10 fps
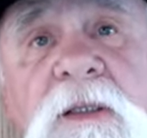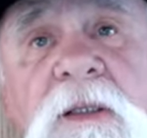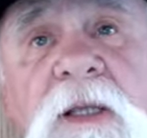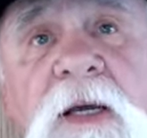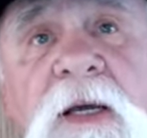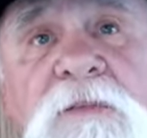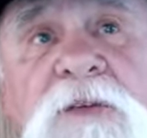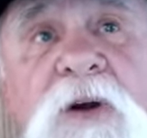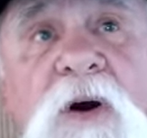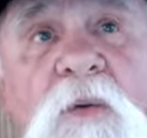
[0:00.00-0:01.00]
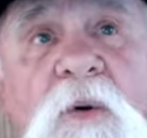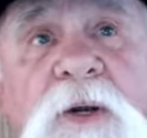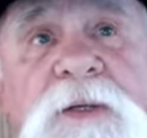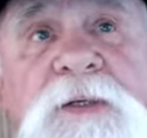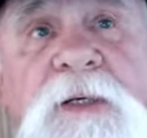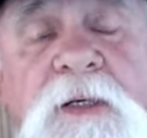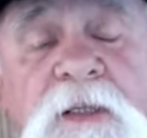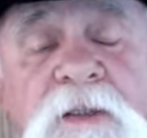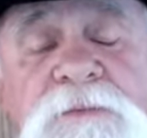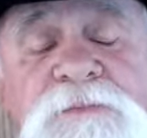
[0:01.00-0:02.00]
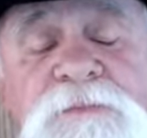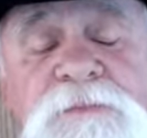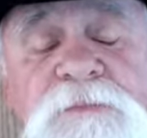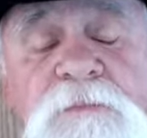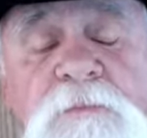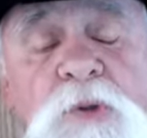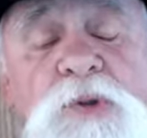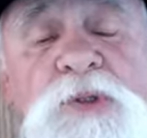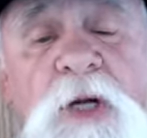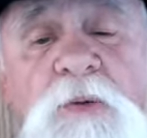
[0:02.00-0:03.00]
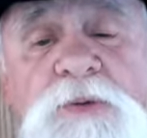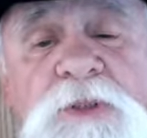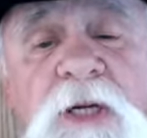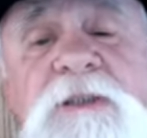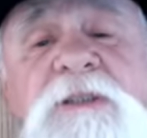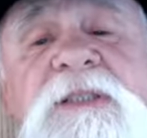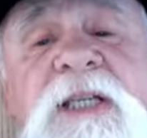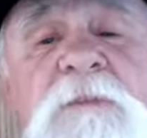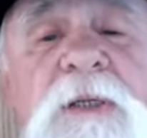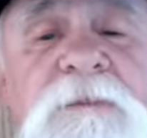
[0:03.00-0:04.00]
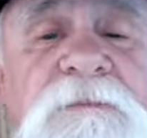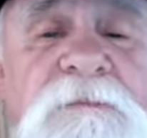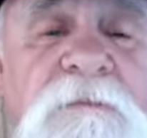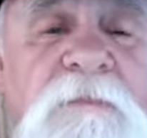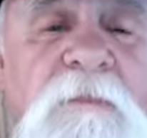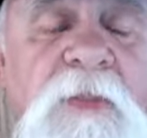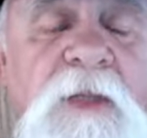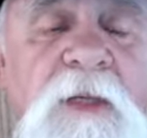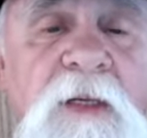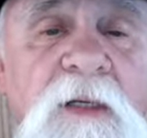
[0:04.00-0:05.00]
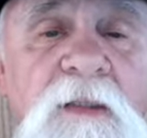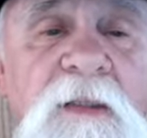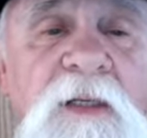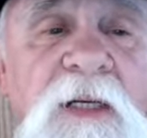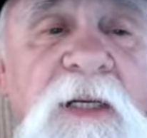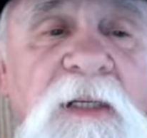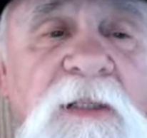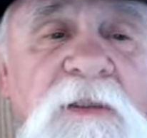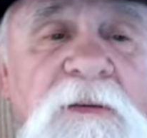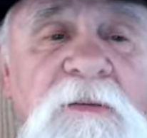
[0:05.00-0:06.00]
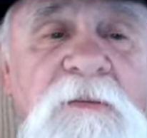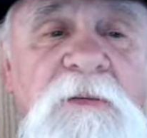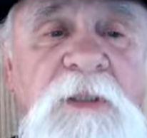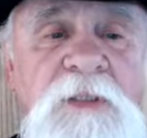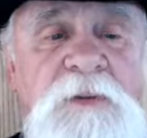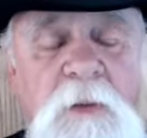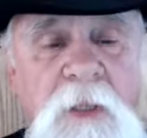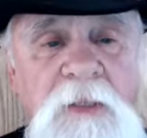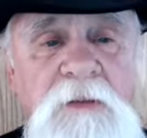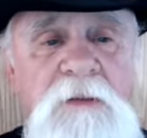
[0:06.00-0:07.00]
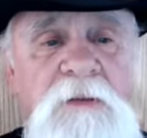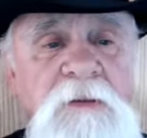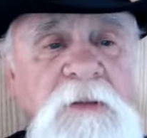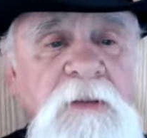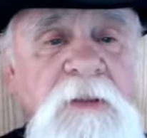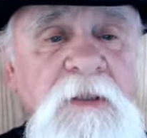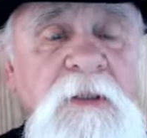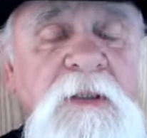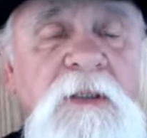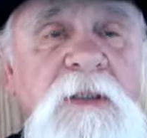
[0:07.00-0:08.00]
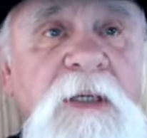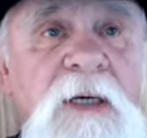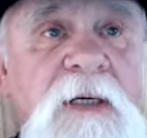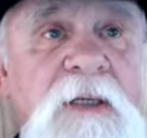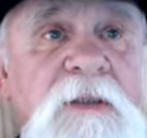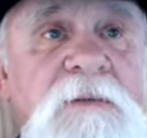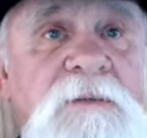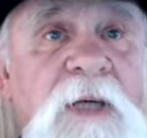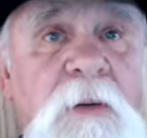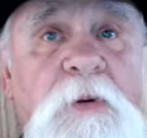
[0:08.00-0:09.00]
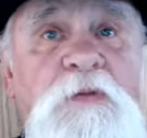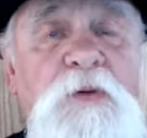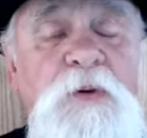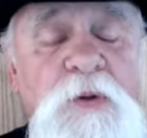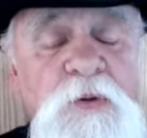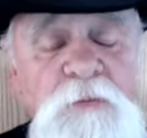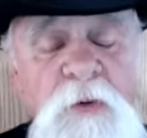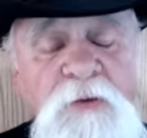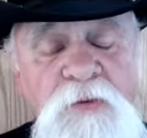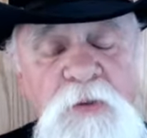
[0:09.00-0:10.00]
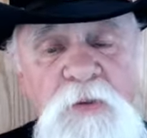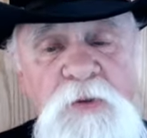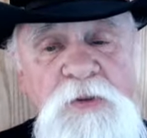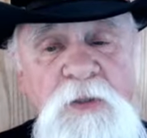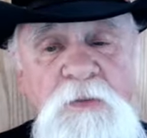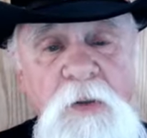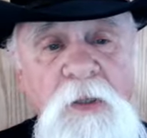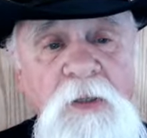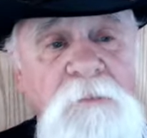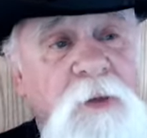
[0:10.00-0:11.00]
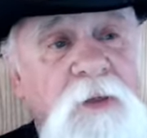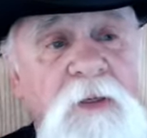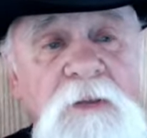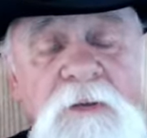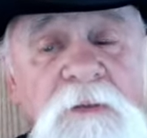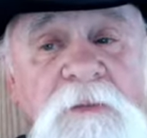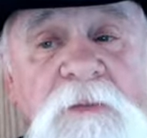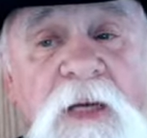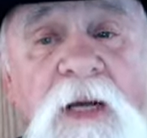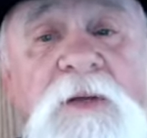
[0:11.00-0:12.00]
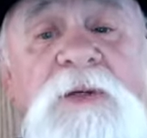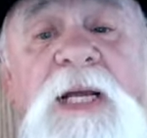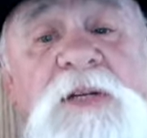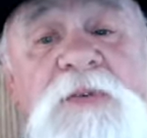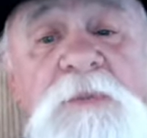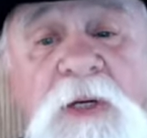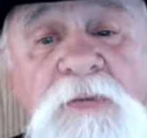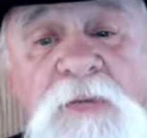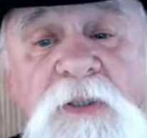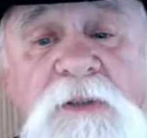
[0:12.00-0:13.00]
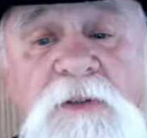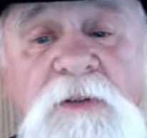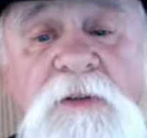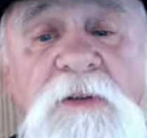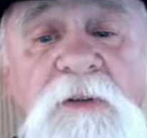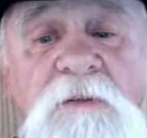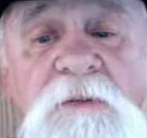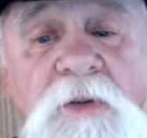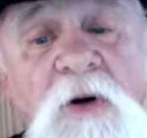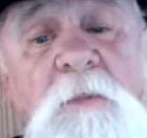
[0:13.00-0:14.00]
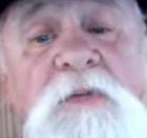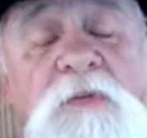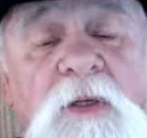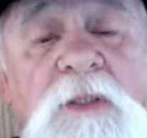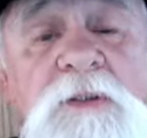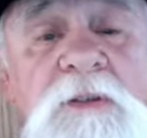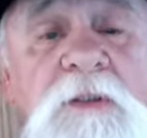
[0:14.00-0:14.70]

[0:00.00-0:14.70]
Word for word: I have to talk what uh, Moose Knuckles Johnson sent me. And he's right. Uh, I refer to you as my viewers and really uh, I couldn't ask for better friends. You are my friends.